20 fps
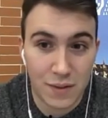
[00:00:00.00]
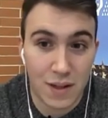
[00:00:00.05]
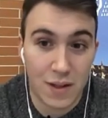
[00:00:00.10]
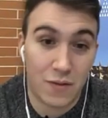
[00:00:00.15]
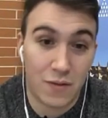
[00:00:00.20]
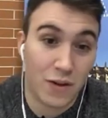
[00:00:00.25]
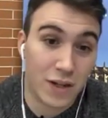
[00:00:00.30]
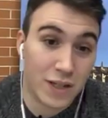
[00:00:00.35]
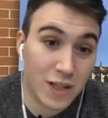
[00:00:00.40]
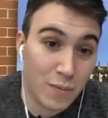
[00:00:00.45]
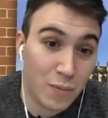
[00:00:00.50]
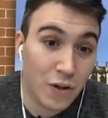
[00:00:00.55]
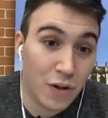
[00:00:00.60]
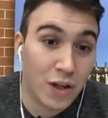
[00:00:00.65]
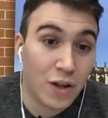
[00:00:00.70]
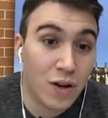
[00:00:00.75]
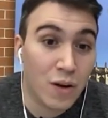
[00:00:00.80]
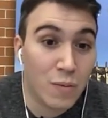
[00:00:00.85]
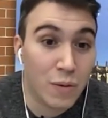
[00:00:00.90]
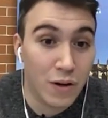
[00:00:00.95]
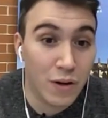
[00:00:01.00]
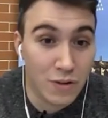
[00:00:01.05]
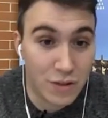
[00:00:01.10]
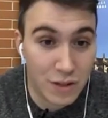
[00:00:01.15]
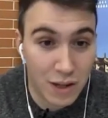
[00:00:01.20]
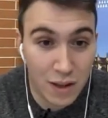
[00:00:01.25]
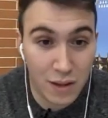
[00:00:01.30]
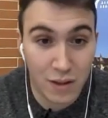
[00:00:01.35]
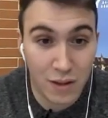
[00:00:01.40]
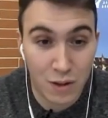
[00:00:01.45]
For example, in
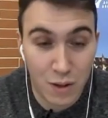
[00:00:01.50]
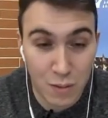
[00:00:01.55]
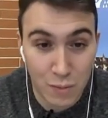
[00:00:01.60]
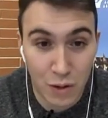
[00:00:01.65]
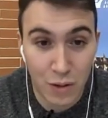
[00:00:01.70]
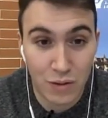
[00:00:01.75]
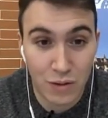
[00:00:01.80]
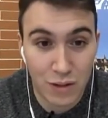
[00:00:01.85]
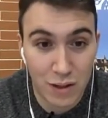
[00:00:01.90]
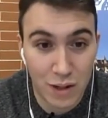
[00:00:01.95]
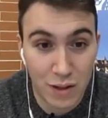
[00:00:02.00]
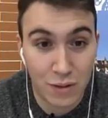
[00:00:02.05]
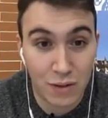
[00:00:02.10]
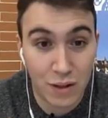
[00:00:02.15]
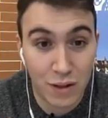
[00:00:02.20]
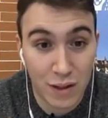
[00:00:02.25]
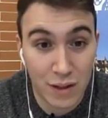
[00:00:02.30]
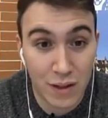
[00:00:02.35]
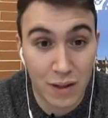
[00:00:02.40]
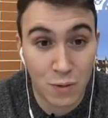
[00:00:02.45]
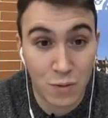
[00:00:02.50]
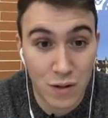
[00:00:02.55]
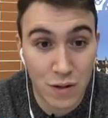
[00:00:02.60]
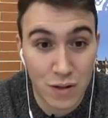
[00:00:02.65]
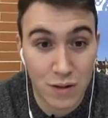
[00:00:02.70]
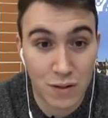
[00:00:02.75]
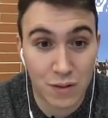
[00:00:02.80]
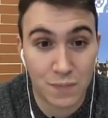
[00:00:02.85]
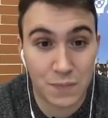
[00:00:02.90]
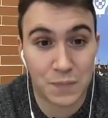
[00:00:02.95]
convolutional neural
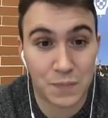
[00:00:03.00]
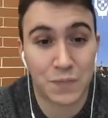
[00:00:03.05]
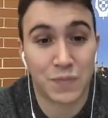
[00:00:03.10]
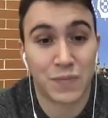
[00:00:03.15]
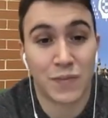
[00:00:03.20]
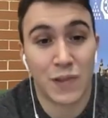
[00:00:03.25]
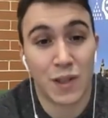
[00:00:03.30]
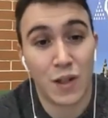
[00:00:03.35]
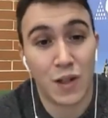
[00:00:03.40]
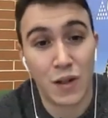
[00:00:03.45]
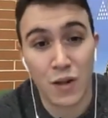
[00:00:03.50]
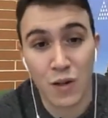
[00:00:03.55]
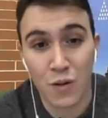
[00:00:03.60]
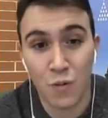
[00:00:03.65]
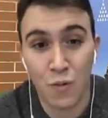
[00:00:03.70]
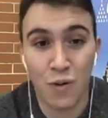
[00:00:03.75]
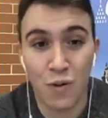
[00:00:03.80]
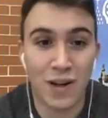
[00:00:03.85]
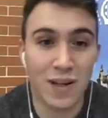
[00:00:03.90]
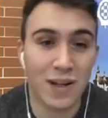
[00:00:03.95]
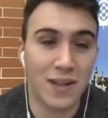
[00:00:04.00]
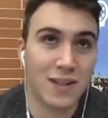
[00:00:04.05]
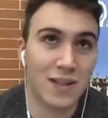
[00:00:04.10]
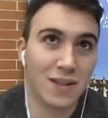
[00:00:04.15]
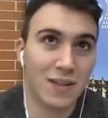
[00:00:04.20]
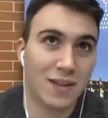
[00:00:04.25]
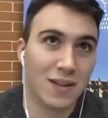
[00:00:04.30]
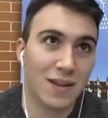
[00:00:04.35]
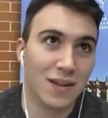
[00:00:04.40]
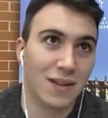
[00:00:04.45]
networks, we reach,
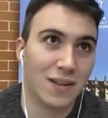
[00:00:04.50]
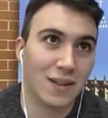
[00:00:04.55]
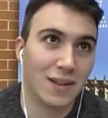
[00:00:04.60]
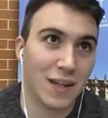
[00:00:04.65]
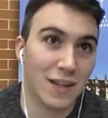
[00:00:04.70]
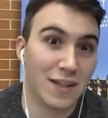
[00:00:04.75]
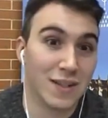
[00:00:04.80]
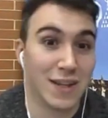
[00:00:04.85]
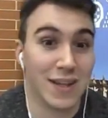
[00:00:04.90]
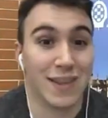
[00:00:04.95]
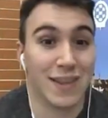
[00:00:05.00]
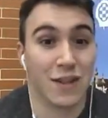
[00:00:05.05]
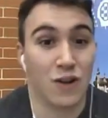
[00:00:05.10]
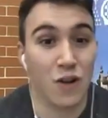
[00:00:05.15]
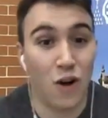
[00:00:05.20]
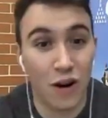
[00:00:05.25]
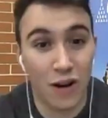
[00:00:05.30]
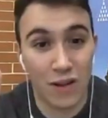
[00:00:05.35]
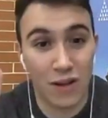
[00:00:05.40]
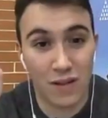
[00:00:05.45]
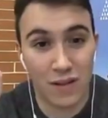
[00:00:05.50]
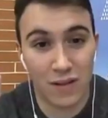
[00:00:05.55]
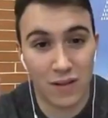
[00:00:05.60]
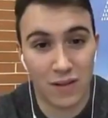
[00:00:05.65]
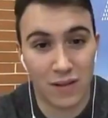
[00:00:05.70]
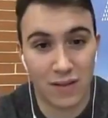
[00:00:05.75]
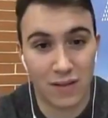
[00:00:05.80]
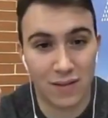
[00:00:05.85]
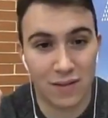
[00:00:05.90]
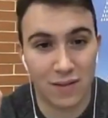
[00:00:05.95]
let's say, the knowledge
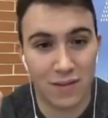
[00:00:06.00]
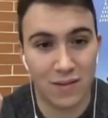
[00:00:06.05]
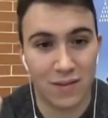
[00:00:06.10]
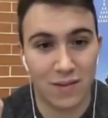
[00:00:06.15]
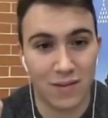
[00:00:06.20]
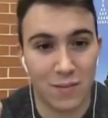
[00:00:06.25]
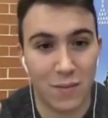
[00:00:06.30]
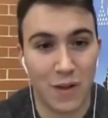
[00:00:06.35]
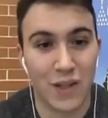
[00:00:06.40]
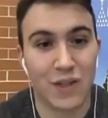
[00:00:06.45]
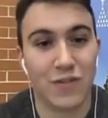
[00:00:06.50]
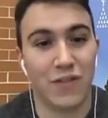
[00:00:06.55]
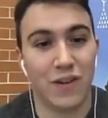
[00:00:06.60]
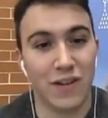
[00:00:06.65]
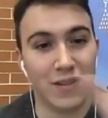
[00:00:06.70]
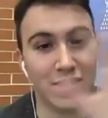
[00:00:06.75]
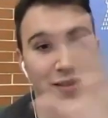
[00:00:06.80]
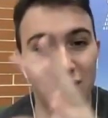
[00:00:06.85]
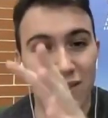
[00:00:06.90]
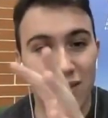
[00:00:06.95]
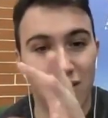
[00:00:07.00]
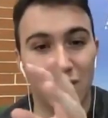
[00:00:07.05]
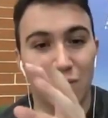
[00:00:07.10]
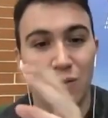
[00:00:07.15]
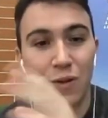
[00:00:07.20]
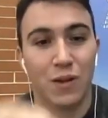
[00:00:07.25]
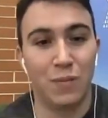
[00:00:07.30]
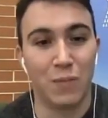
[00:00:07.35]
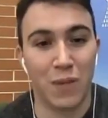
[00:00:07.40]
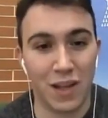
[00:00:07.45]
much faster than
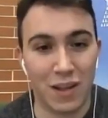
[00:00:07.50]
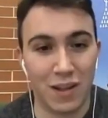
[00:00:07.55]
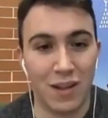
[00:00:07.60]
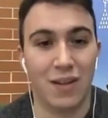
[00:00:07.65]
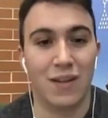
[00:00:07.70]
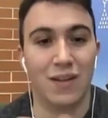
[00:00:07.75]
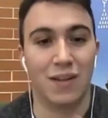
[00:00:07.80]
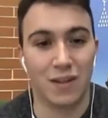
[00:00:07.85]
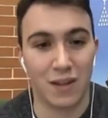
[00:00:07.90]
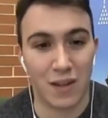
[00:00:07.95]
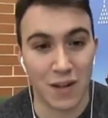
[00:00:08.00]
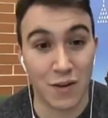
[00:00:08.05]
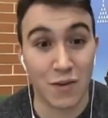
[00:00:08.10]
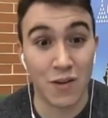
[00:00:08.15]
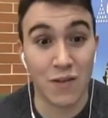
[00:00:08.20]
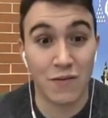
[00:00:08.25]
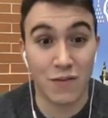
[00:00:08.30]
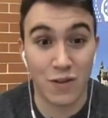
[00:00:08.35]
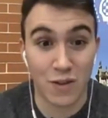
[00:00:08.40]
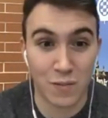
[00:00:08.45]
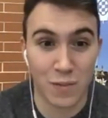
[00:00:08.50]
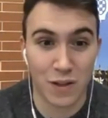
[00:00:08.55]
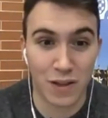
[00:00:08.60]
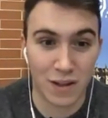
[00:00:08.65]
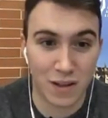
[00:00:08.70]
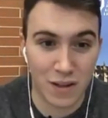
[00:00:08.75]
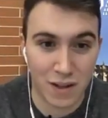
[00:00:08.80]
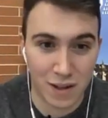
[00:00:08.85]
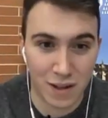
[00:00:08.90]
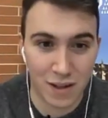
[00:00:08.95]
we make in reinforcement
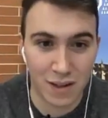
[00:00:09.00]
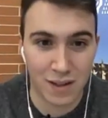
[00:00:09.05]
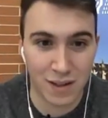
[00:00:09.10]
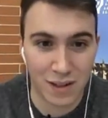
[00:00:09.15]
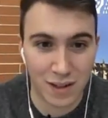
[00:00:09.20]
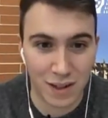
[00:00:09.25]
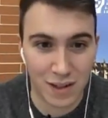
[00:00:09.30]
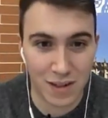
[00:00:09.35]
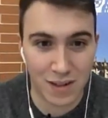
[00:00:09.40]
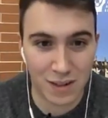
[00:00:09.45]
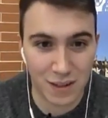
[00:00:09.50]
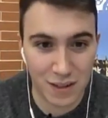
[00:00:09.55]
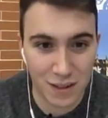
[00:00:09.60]
learning in this case.